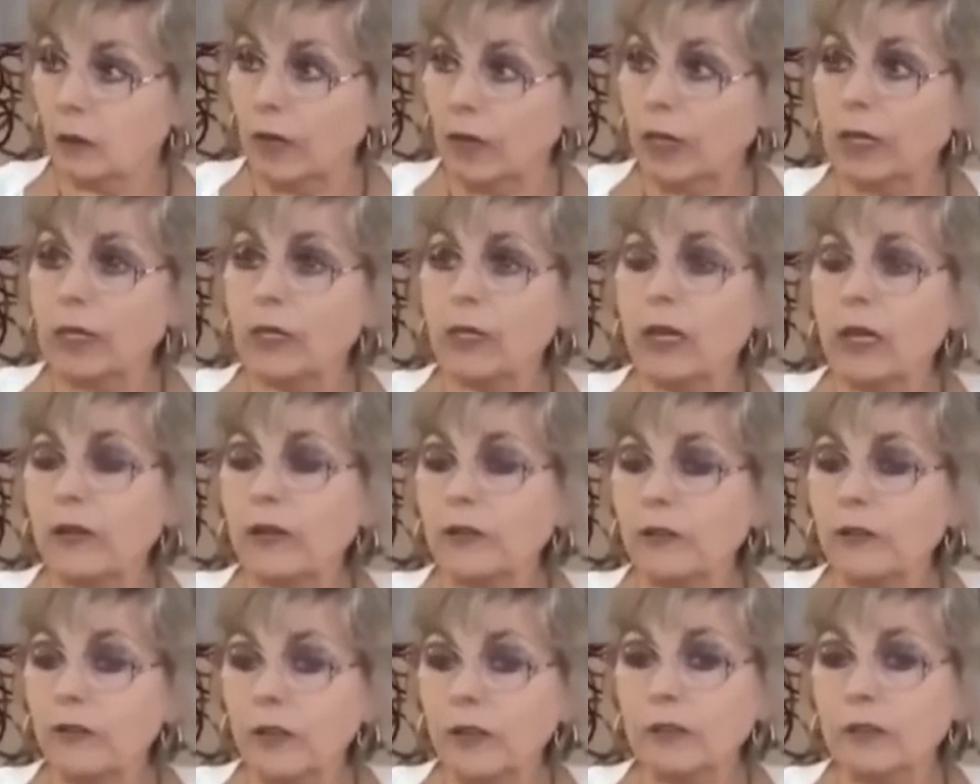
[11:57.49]
Well,
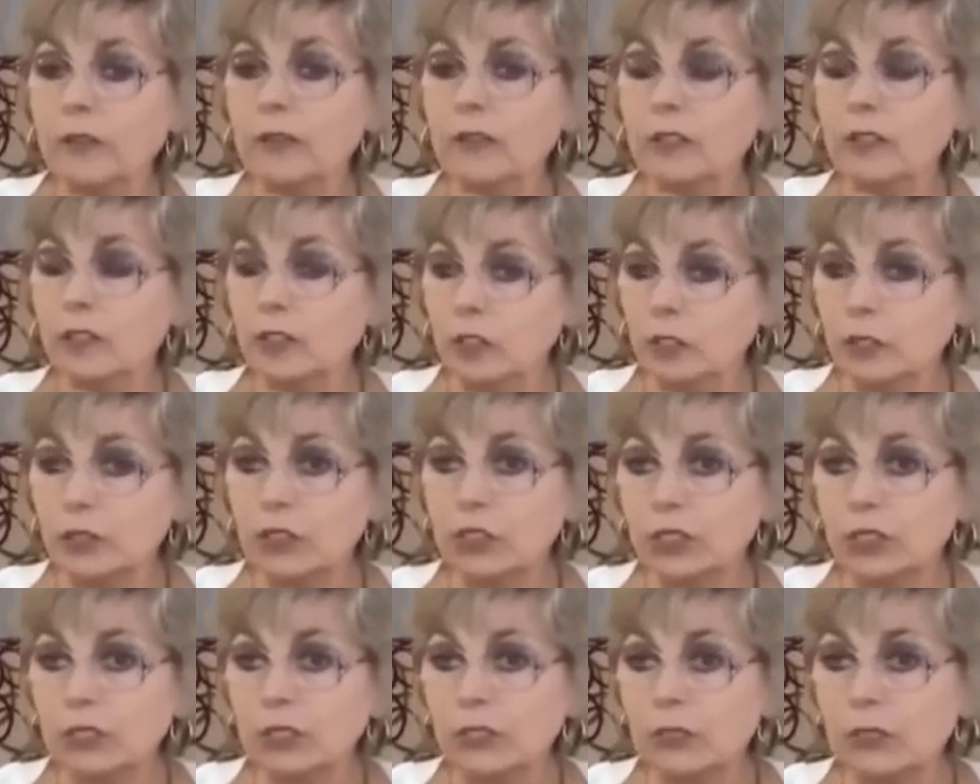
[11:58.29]
I think the
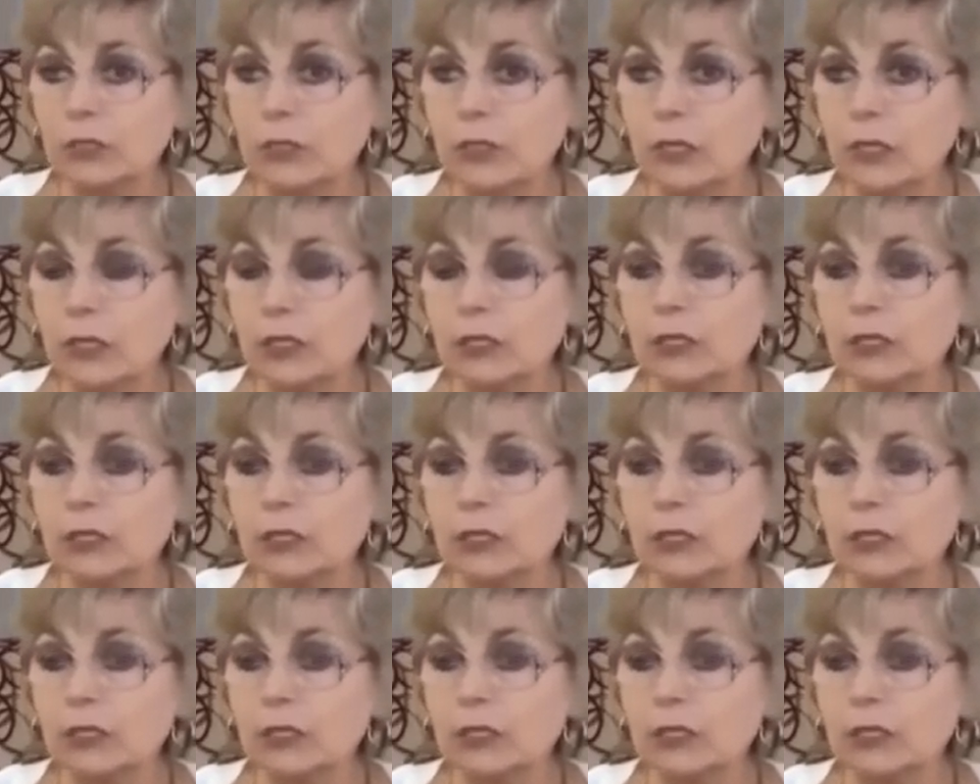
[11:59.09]
solution